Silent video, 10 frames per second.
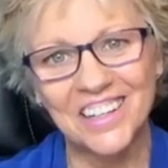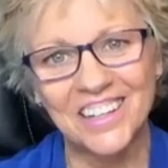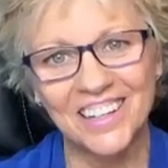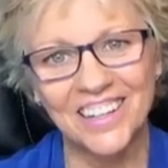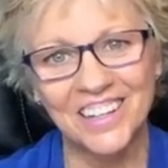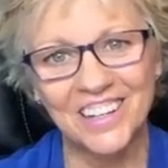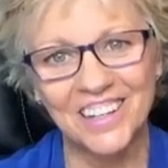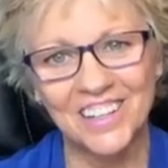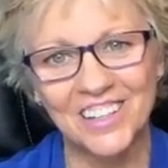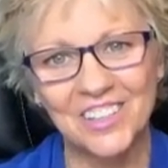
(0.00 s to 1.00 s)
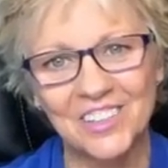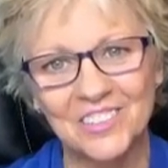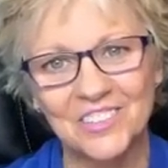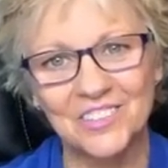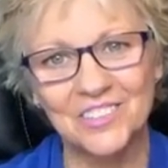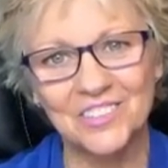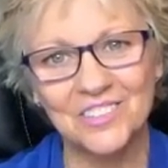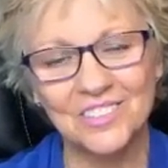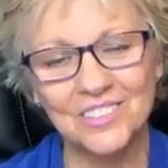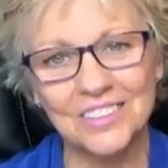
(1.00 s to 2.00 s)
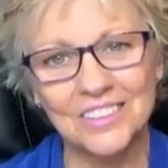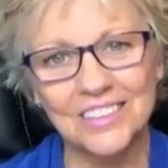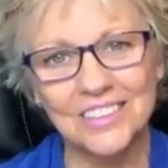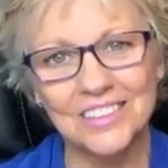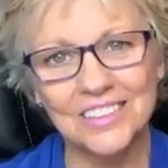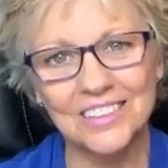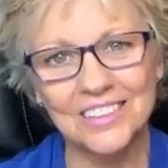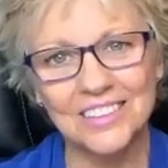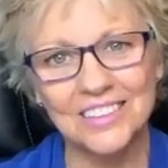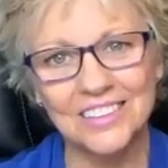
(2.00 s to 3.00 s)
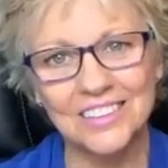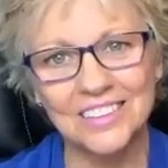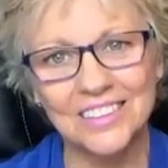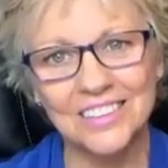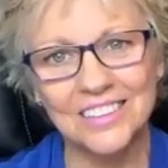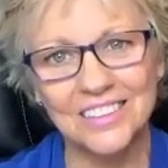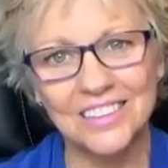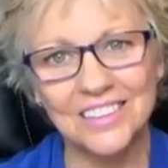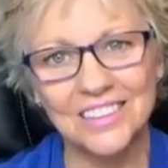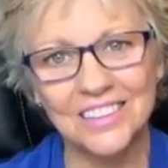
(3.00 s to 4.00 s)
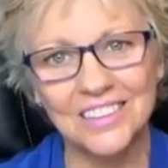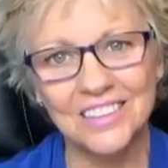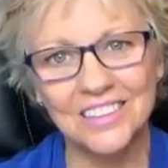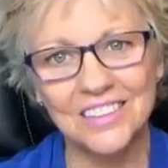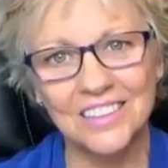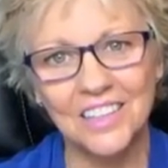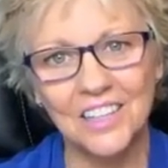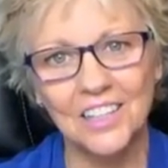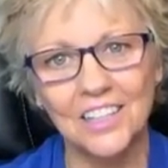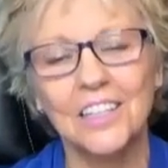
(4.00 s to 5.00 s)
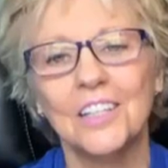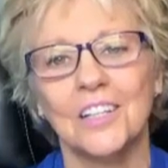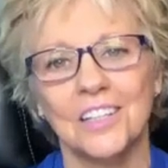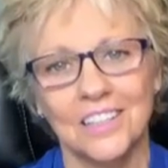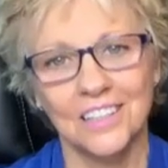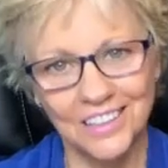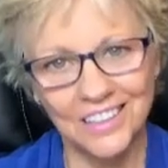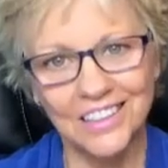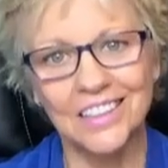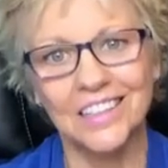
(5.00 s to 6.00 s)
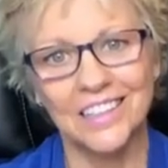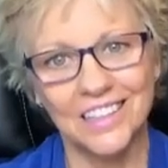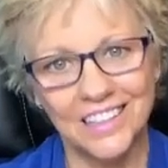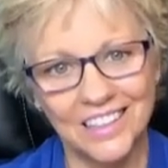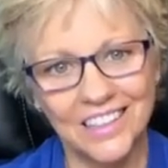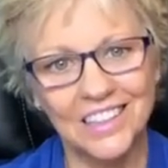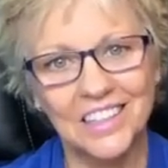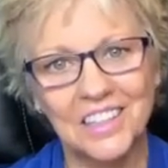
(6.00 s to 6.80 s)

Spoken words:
No words are spoken by the person on screen.